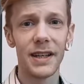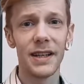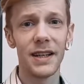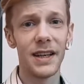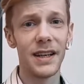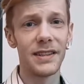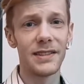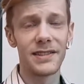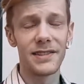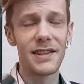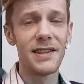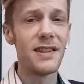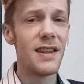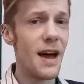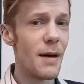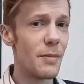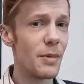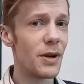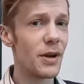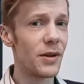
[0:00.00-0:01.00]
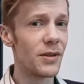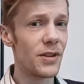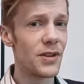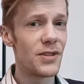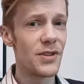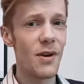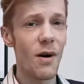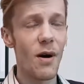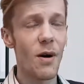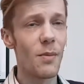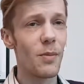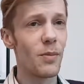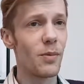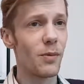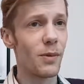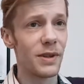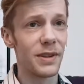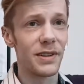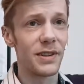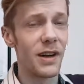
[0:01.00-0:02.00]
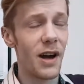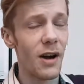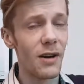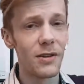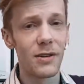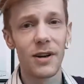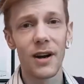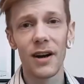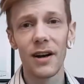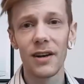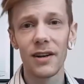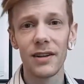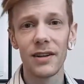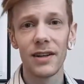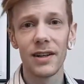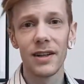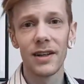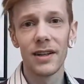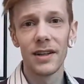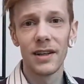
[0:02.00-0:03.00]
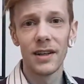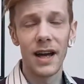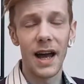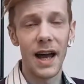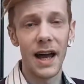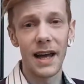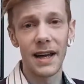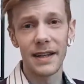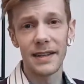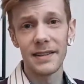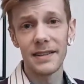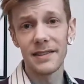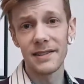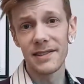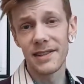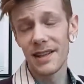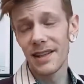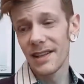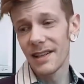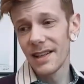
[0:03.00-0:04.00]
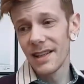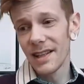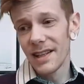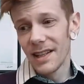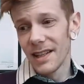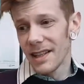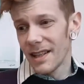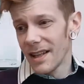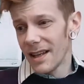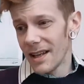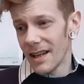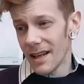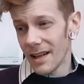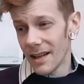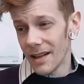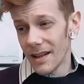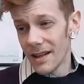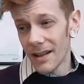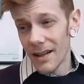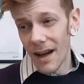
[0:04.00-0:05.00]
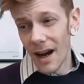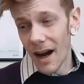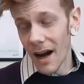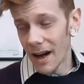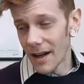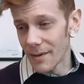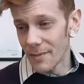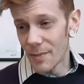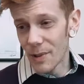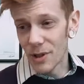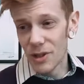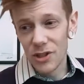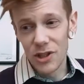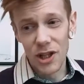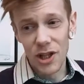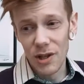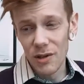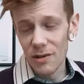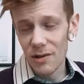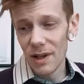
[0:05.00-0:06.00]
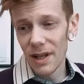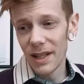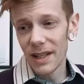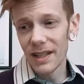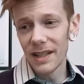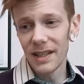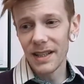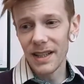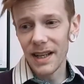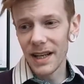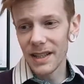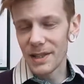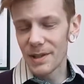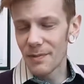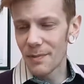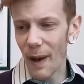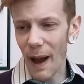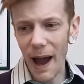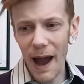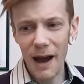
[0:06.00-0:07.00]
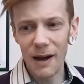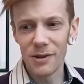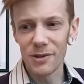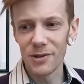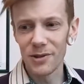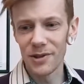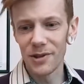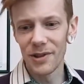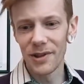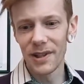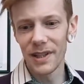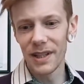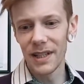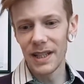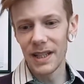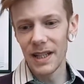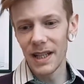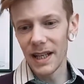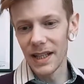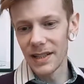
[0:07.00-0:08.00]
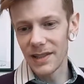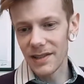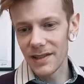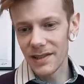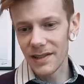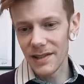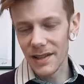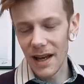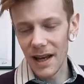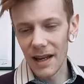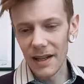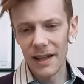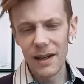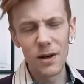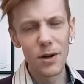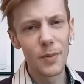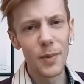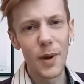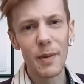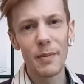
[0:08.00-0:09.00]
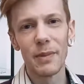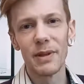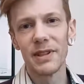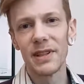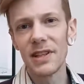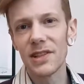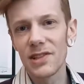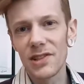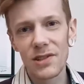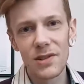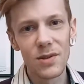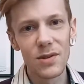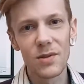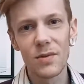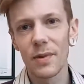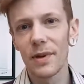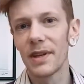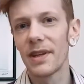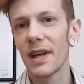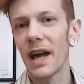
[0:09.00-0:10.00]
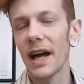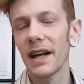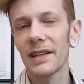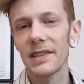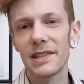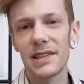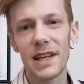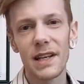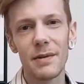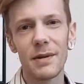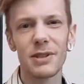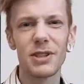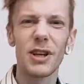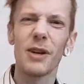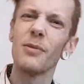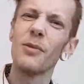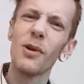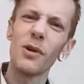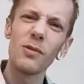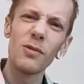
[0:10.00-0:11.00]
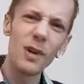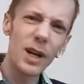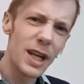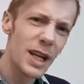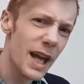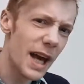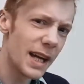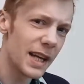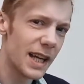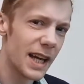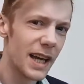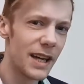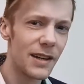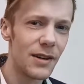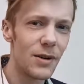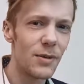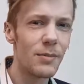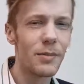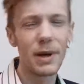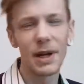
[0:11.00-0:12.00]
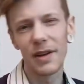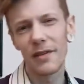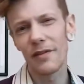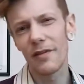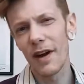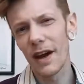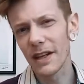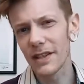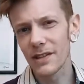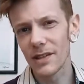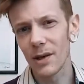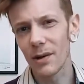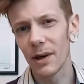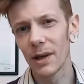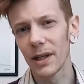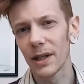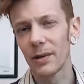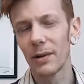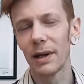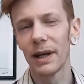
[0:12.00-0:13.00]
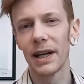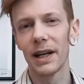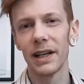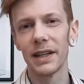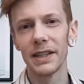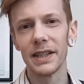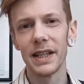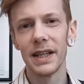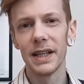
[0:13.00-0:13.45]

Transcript: It's lemon on the top with coca and patchouli, it's powdery, it's a little bit medicinal with the aniseed, which I'm not really that keen on, but it fades quite quickly.